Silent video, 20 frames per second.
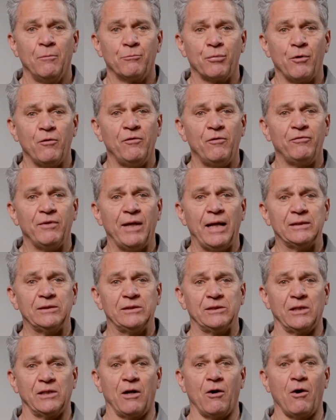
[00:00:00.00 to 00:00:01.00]
Provoflex
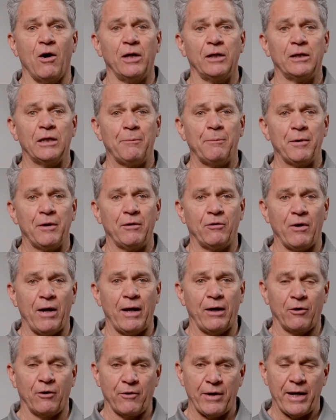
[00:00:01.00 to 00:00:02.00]
is our uncoupling
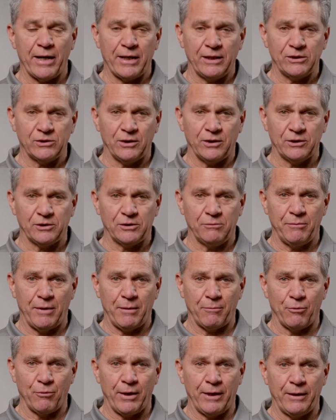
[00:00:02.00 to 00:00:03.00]
and crack isolation
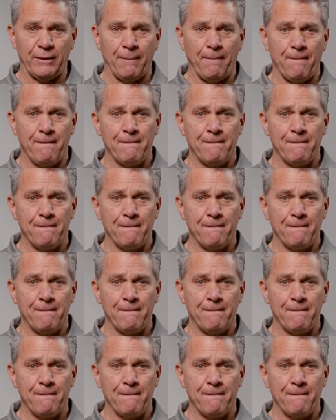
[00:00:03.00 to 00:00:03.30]
membrane